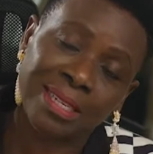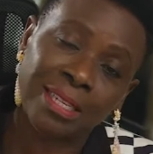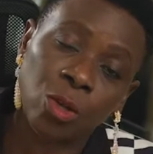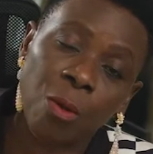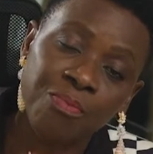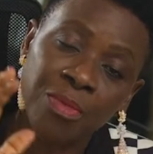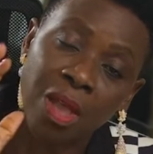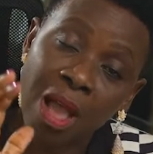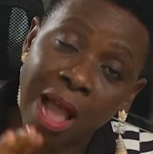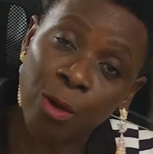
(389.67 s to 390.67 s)
So
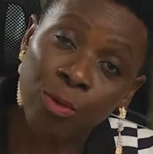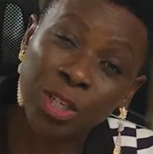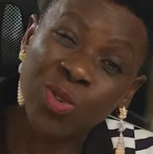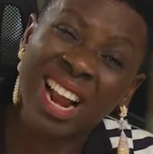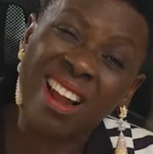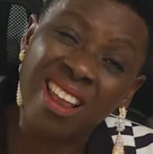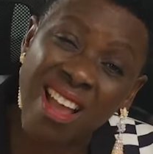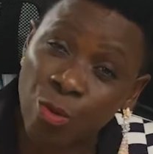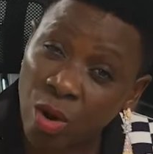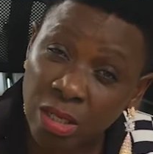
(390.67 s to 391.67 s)
I wish you
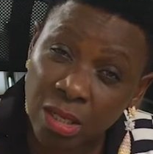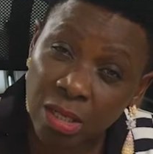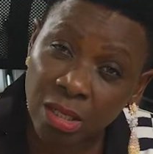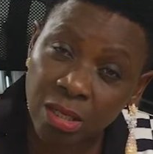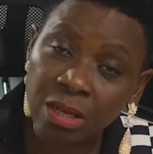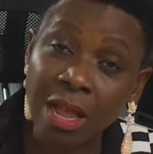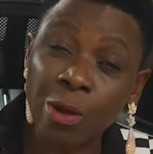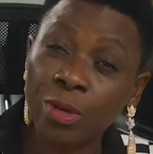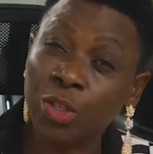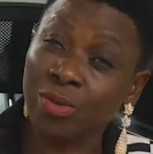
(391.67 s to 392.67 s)
clear waters. I
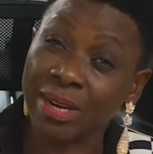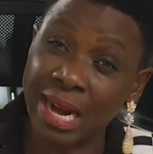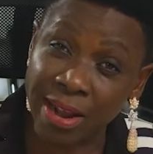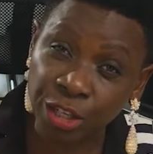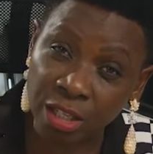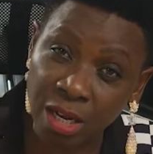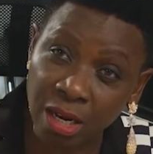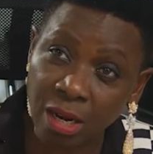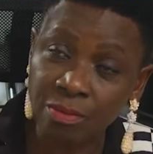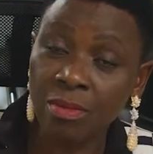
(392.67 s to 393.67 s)
wish you
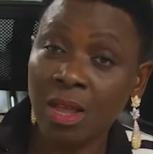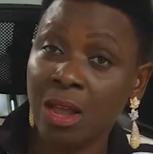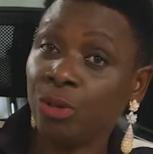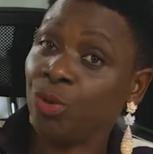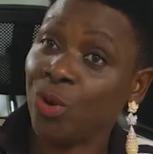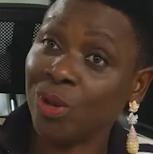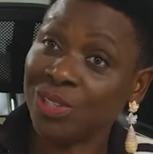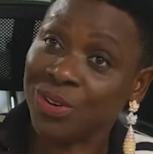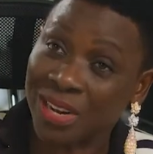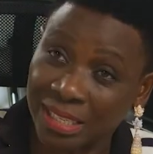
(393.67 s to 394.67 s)
direction. I wish you God's
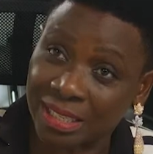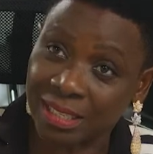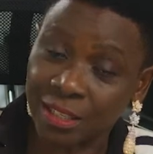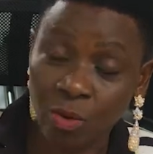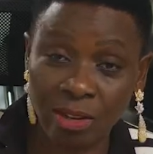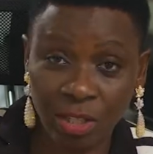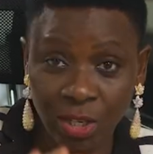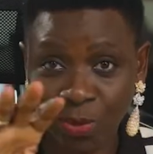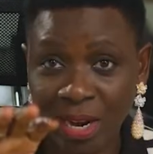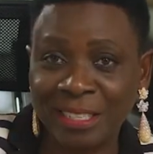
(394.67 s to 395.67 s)
grace. So I'll see
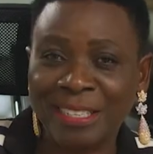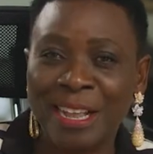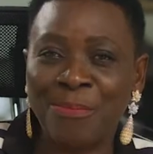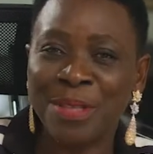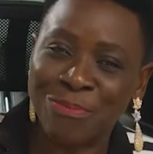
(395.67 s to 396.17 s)
you next time.